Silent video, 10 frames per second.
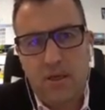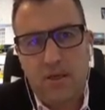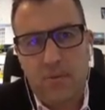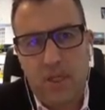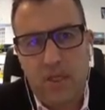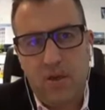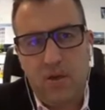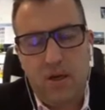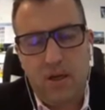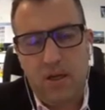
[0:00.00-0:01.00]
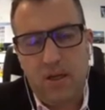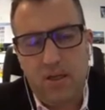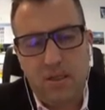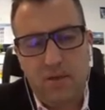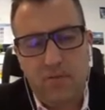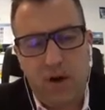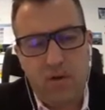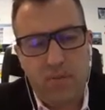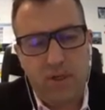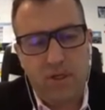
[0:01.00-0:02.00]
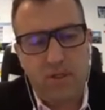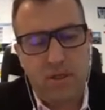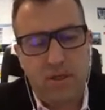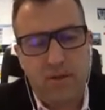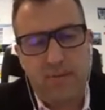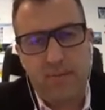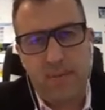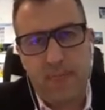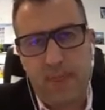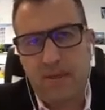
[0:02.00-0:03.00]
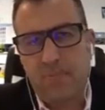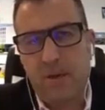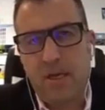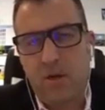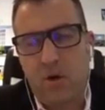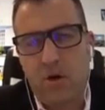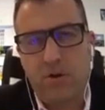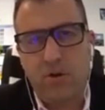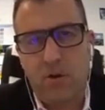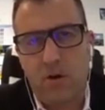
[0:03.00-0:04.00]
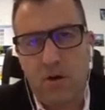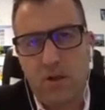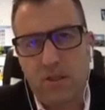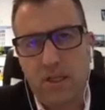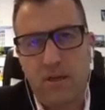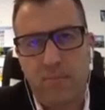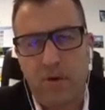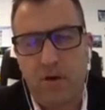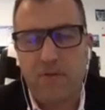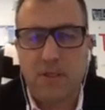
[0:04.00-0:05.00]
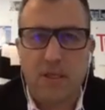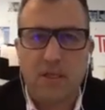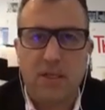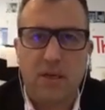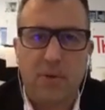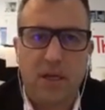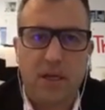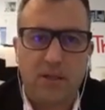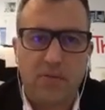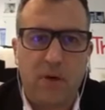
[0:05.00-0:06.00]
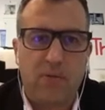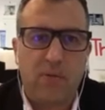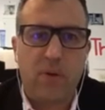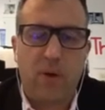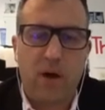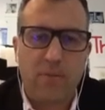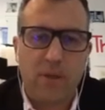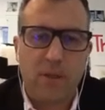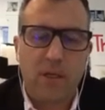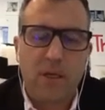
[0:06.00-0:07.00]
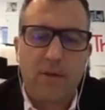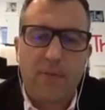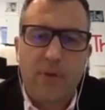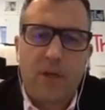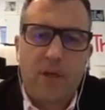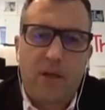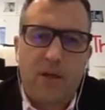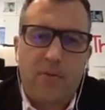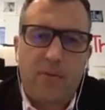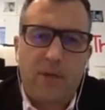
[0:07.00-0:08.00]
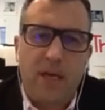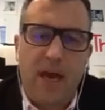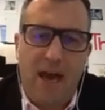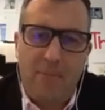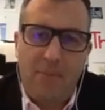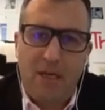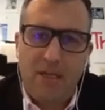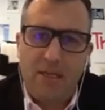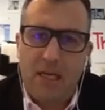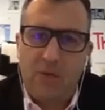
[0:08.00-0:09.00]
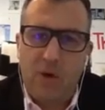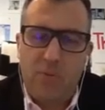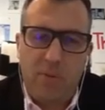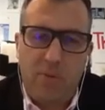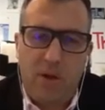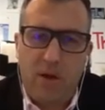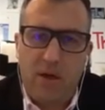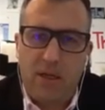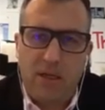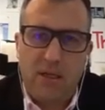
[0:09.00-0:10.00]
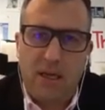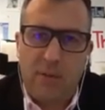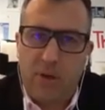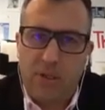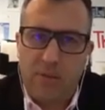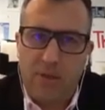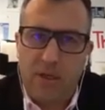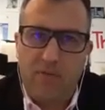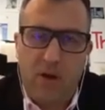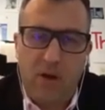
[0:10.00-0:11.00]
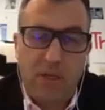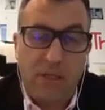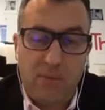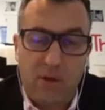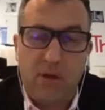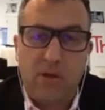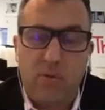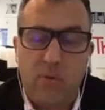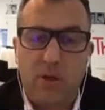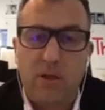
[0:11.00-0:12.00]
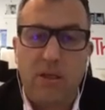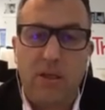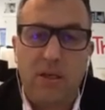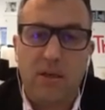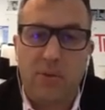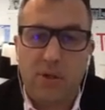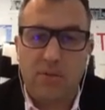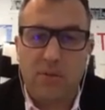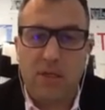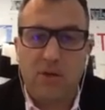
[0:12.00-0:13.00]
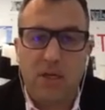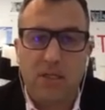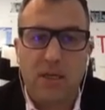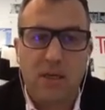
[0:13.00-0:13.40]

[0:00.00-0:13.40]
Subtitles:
here in this environment, depending on your data privacy and data protection requirements. The app can detect where people are and can detect proximity, very similar to what the proximity tracing